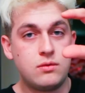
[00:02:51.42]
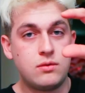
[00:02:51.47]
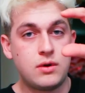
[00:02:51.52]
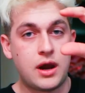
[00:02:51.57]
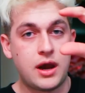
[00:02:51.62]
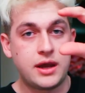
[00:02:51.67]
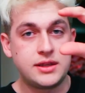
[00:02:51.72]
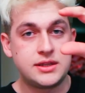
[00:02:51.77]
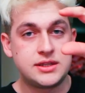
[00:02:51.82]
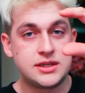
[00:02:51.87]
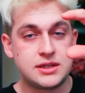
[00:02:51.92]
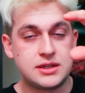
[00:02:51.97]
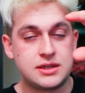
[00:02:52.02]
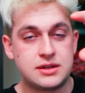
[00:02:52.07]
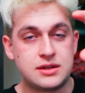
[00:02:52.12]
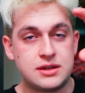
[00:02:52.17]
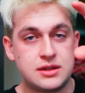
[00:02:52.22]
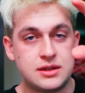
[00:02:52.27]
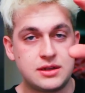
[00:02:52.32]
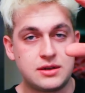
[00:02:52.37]
I
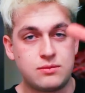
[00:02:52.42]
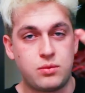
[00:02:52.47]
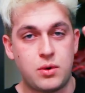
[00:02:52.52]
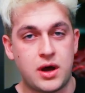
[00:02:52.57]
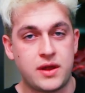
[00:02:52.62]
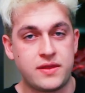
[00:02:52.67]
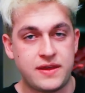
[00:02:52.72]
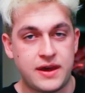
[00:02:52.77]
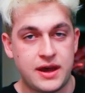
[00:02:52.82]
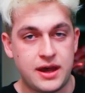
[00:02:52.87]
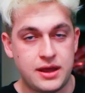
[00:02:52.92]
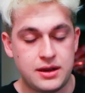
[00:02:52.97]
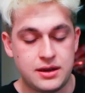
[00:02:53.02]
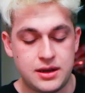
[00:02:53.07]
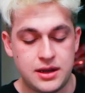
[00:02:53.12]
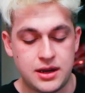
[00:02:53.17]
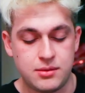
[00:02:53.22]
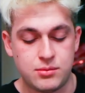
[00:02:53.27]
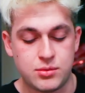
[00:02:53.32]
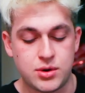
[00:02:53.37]
didn't want that
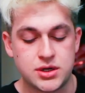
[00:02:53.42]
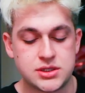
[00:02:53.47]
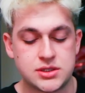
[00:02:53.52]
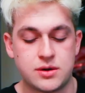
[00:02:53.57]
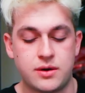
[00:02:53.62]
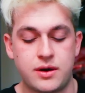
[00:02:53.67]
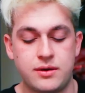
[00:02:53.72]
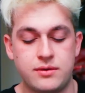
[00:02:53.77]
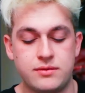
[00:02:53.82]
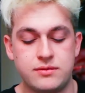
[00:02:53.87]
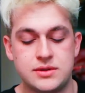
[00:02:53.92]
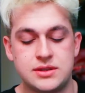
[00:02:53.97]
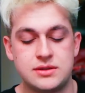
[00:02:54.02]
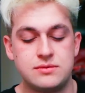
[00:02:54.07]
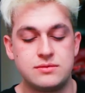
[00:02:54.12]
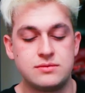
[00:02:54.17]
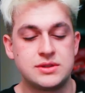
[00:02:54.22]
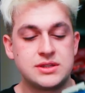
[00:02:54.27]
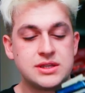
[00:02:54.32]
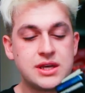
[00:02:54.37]
anymore, so I
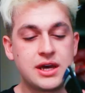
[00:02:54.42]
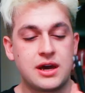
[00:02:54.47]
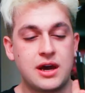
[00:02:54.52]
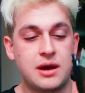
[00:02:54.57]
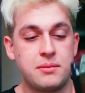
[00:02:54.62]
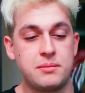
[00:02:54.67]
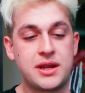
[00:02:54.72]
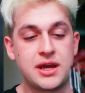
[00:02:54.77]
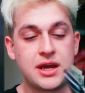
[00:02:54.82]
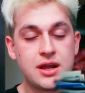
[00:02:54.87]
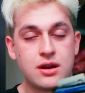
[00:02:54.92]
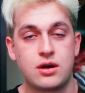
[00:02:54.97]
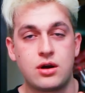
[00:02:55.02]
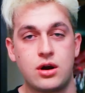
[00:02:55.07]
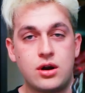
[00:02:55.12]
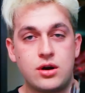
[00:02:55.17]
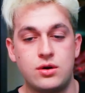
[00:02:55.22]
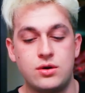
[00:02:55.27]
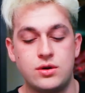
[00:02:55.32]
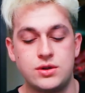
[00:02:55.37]
was like, I'm gonna get a
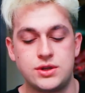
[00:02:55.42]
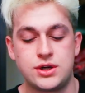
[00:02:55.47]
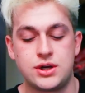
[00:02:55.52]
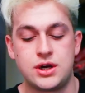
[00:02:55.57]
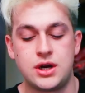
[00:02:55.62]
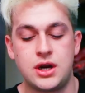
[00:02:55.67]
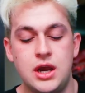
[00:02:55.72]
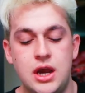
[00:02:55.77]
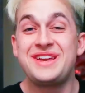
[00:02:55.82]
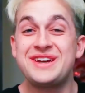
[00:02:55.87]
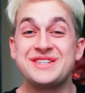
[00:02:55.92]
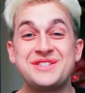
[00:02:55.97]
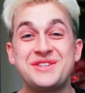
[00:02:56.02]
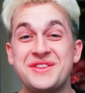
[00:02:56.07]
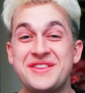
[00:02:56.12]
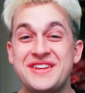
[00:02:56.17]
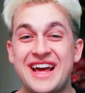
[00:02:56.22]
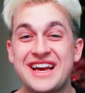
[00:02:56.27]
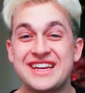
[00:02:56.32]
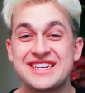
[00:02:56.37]
card holder. So
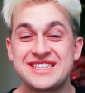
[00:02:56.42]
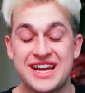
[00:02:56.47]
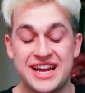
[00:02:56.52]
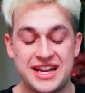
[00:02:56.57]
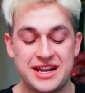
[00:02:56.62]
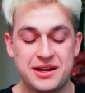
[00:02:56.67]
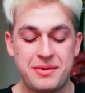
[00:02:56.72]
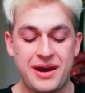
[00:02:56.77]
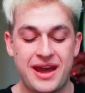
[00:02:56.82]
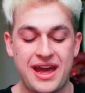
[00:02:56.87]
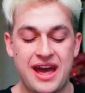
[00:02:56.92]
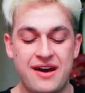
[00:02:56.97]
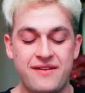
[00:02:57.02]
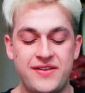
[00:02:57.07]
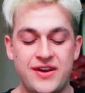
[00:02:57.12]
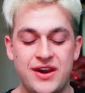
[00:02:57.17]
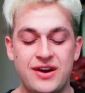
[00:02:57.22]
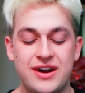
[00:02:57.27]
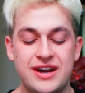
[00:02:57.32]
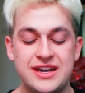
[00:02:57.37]
the next item I
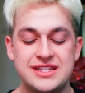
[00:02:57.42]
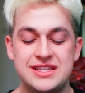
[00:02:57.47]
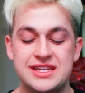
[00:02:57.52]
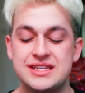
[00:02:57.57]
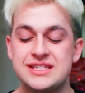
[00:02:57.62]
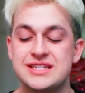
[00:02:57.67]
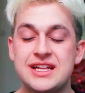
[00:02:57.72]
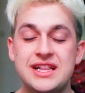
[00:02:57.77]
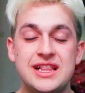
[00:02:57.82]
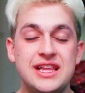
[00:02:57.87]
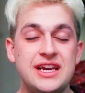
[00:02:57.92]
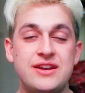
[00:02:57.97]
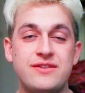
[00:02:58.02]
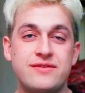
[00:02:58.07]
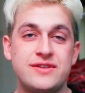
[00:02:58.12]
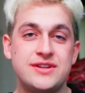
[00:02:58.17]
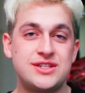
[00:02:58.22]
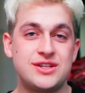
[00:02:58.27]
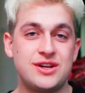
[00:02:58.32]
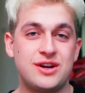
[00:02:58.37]
have here is this Clean
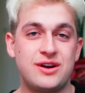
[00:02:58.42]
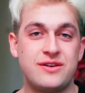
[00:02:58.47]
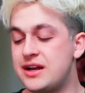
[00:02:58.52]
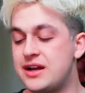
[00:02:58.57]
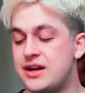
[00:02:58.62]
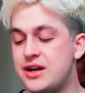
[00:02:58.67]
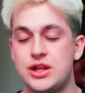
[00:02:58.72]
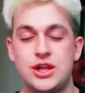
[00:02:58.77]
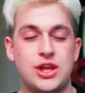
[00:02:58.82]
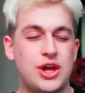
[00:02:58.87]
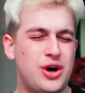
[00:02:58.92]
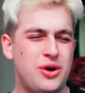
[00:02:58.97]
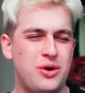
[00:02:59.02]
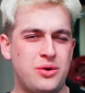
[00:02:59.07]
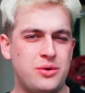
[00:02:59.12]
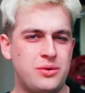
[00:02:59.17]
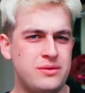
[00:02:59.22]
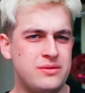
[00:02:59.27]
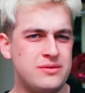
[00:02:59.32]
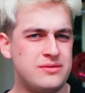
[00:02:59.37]
Reserve
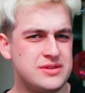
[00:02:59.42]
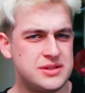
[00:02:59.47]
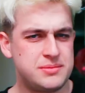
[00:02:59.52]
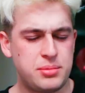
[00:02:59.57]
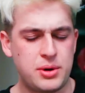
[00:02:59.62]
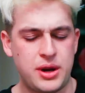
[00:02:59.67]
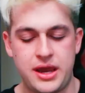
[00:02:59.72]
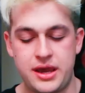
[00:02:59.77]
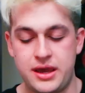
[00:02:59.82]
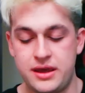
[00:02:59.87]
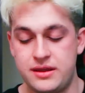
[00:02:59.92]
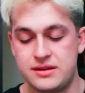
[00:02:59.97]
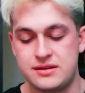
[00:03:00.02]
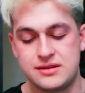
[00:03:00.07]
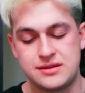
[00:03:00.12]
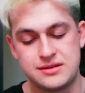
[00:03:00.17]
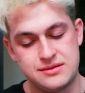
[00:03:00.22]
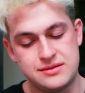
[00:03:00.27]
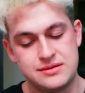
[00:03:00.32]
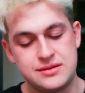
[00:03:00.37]
cologne spray.
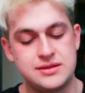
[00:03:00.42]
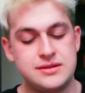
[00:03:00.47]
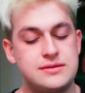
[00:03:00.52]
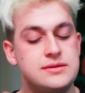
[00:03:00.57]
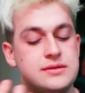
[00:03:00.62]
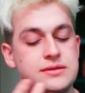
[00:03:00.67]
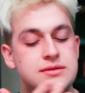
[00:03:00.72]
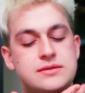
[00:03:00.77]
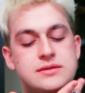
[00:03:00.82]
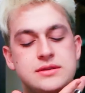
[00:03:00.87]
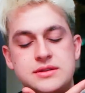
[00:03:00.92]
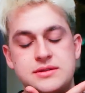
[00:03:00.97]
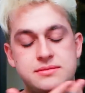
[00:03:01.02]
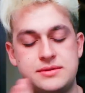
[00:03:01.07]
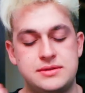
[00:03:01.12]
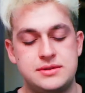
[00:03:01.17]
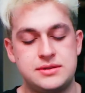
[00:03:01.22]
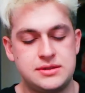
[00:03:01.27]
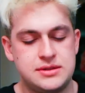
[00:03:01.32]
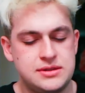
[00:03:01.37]

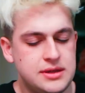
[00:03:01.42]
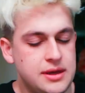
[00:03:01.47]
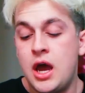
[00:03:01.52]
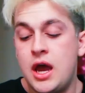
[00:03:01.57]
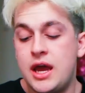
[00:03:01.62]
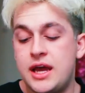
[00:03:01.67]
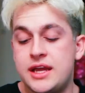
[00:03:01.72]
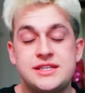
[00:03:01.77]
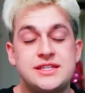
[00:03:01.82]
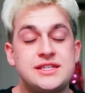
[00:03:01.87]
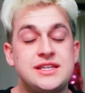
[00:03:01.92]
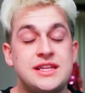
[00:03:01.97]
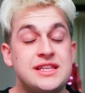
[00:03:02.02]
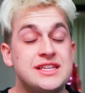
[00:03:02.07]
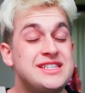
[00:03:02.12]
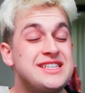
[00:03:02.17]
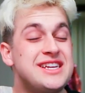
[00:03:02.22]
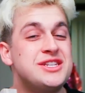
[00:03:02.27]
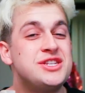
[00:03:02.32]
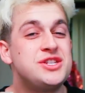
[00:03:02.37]
Yep, it's in the
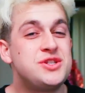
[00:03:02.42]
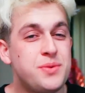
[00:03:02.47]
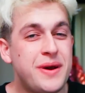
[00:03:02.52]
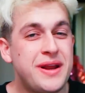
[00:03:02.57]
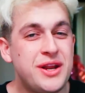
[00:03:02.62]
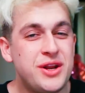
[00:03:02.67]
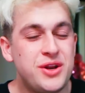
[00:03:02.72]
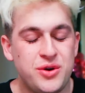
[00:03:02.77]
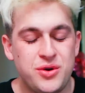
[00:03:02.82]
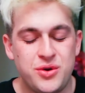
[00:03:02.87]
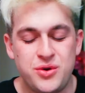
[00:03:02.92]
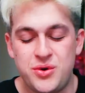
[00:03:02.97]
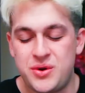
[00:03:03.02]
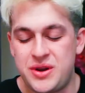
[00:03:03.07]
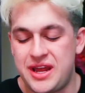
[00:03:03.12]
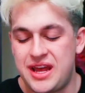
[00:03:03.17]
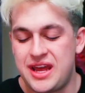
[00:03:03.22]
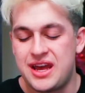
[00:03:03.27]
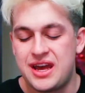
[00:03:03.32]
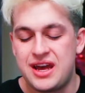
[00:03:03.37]
scent Suede
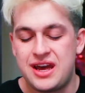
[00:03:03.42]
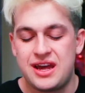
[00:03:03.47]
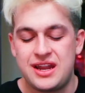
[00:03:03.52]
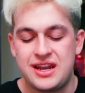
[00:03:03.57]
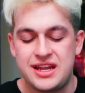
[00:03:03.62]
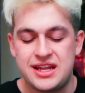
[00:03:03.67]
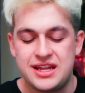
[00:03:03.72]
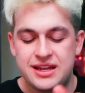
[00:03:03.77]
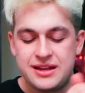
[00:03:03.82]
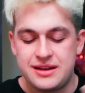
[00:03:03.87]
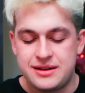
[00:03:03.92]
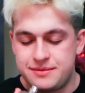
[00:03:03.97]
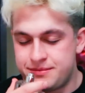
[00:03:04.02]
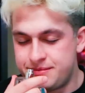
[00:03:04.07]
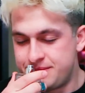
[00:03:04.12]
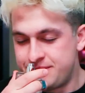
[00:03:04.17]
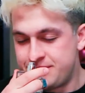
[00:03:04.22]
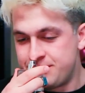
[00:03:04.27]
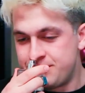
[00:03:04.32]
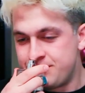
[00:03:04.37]
Oud, and it,
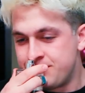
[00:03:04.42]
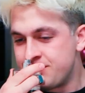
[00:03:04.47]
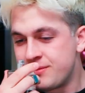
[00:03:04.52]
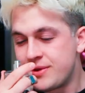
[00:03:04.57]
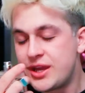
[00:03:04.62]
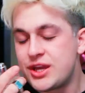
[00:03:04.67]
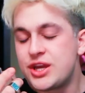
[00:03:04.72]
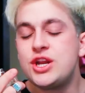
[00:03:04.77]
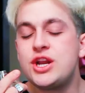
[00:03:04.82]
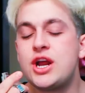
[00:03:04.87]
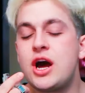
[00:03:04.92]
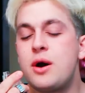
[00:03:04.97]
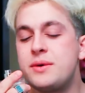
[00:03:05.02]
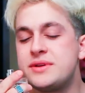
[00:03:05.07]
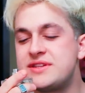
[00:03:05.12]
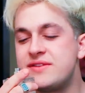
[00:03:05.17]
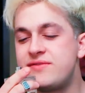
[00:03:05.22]
you know, it's a